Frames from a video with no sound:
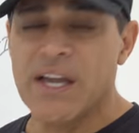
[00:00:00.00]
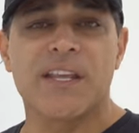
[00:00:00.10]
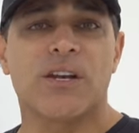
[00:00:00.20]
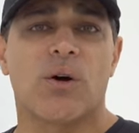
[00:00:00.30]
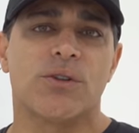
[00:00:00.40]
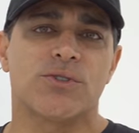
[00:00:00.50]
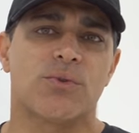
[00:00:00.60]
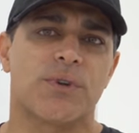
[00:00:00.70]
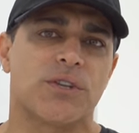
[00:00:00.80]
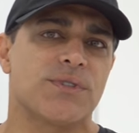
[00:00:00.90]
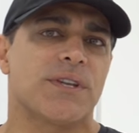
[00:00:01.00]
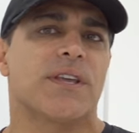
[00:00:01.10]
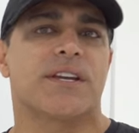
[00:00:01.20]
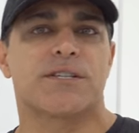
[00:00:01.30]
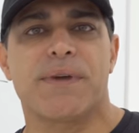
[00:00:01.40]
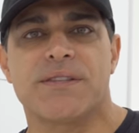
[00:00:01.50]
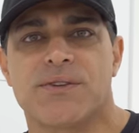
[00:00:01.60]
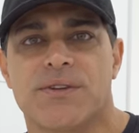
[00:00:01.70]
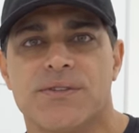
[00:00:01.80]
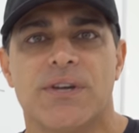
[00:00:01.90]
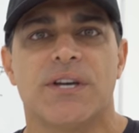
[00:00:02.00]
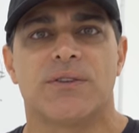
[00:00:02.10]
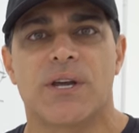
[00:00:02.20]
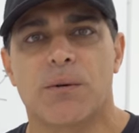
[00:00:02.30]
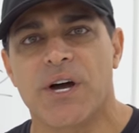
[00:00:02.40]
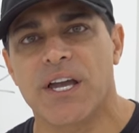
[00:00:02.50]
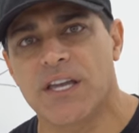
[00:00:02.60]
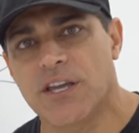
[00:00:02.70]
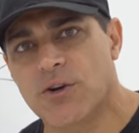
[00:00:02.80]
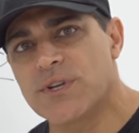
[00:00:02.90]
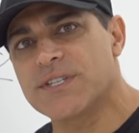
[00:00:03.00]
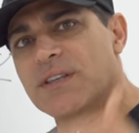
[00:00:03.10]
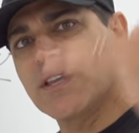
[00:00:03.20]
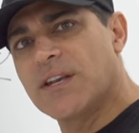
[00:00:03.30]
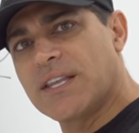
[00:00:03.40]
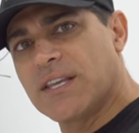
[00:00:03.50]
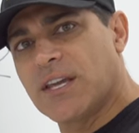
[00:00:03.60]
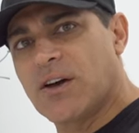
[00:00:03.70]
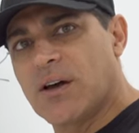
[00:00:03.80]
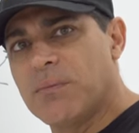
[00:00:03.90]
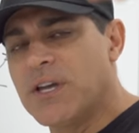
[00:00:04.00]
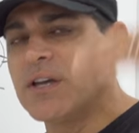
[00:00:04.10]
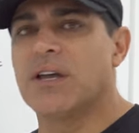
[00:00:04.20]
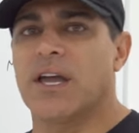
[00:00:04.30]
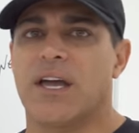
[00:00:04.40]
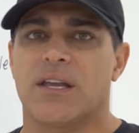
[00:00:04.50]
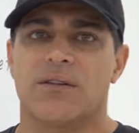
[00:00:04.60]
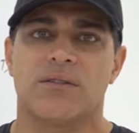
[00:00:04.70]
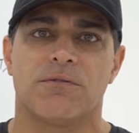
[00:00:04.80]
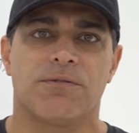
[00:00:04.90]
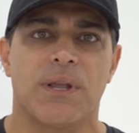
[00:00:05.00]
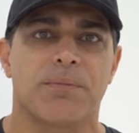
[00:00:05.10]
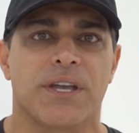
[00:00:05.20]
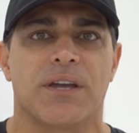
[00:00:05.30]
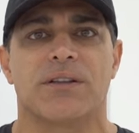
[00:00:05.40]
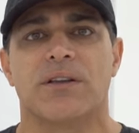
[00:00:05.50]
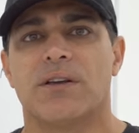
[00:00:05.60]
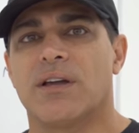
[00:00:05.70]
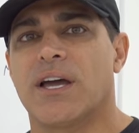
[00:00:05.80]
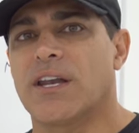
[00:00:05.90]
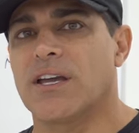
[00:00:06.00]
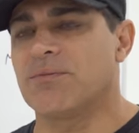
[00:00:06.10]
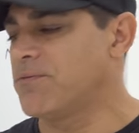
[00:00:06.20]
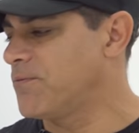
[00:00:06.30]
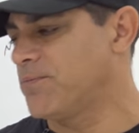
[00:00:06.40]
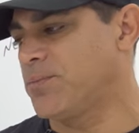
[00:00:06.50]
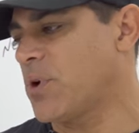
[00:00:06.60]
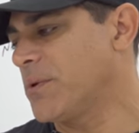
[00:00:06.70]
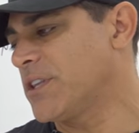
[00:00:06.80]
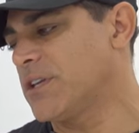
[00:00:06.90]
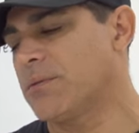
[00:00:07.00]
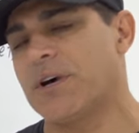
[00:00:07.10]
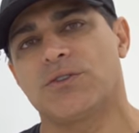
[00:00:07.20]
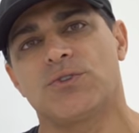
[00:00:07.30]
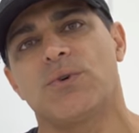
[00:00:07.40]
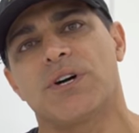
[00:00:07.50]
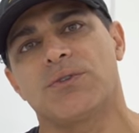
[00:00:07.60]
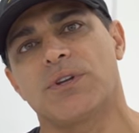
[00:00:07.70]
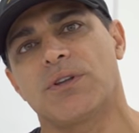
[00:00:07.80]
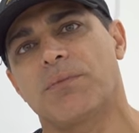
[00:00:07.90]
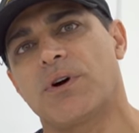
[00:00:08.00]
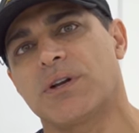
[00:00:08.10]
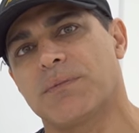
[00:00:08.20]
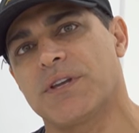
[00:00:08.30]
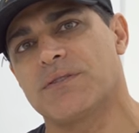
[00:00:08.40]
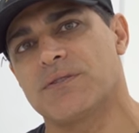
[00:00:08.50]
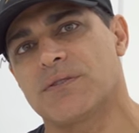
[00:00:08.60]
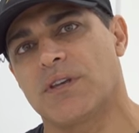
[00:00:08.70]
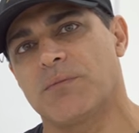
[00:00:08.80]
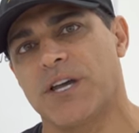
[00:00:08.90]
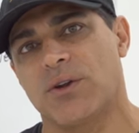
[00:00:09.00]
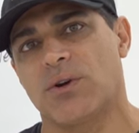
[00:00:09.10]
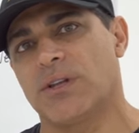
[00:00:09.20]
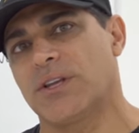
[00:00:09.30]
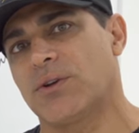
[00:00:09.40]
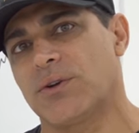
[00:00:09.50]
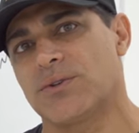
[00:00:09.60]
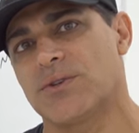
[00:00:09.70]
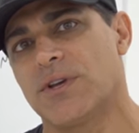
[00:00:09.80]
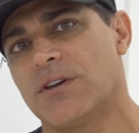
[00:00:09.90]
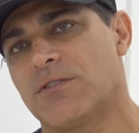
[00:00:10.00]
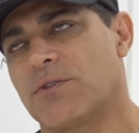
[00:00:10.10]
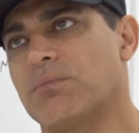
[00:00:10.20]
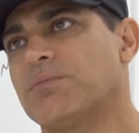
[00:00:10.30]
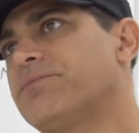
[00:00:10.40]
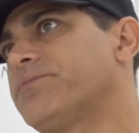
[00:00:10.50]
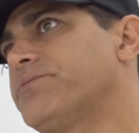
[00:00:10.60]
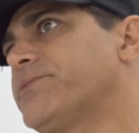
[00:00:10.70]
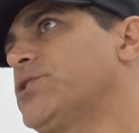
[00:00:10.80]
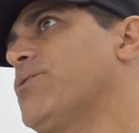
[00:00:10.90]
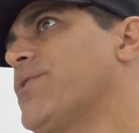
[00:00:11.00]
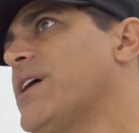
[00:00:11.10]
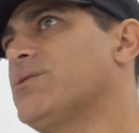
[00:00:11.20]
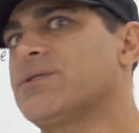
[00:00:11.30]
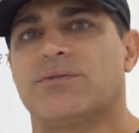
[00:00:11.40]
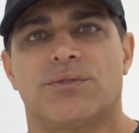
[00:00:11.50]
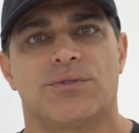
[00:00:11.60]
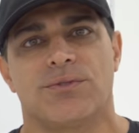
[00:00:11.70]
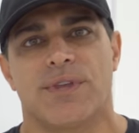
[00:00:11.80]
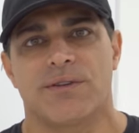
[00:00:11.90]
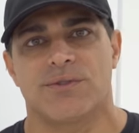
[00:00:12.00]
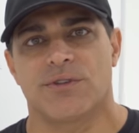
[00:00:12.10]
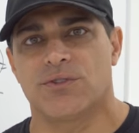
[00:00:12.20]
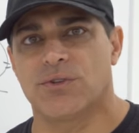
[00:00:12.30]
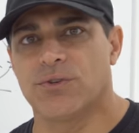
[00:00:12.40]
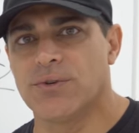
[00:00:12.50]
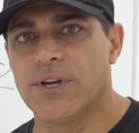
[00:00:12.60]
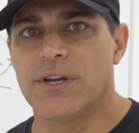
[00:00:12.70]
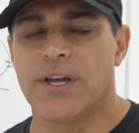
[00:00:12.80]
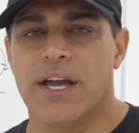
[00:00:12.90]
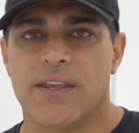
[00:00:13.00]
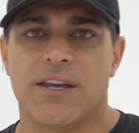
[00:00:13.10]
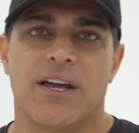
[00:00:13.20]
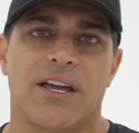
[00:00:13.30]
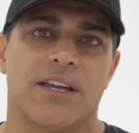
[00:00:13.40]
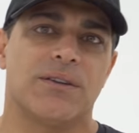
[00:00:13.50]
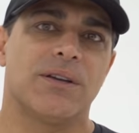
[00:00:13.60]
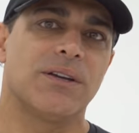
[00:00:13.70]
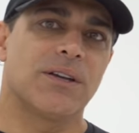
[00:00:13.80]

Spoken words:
and then also reducing the expenses, thereby increasing the net income and flipping it. And I probably did about 200 apartments in my early years from 2000 to 2002. And then I